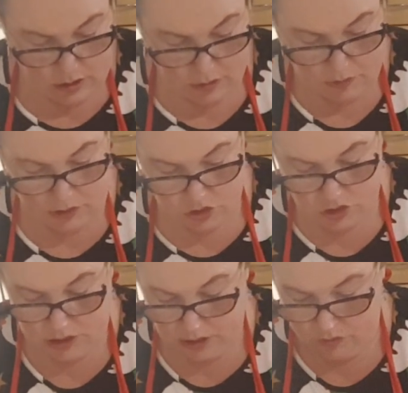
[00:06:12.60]
But just
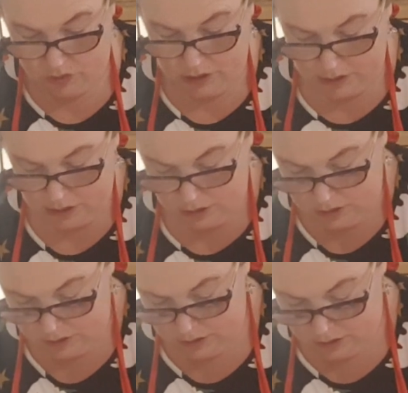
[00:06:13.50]
leave a little
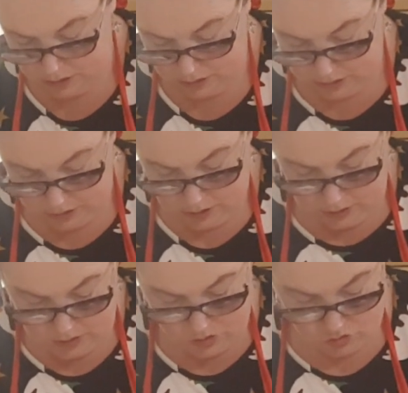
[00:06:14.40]

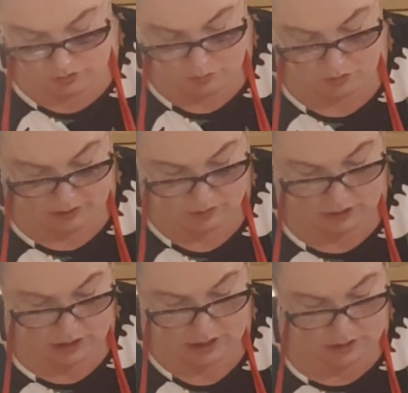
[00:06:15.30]
strip around
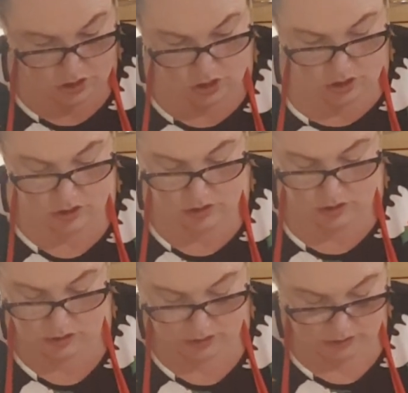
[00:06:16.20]
the edge.
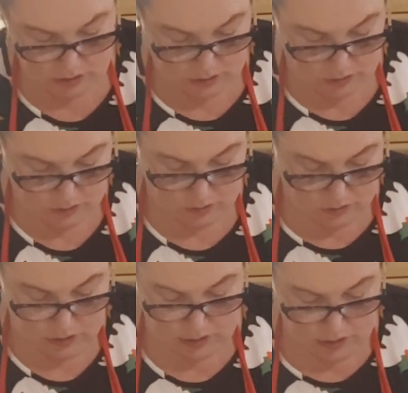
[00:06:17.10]

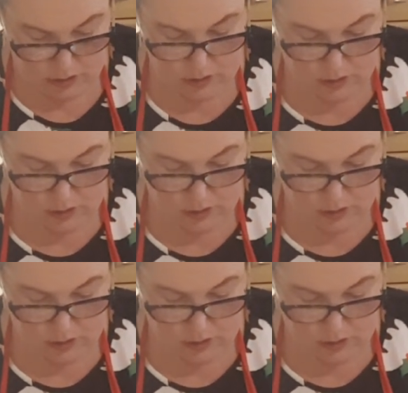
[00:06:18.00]
Okay.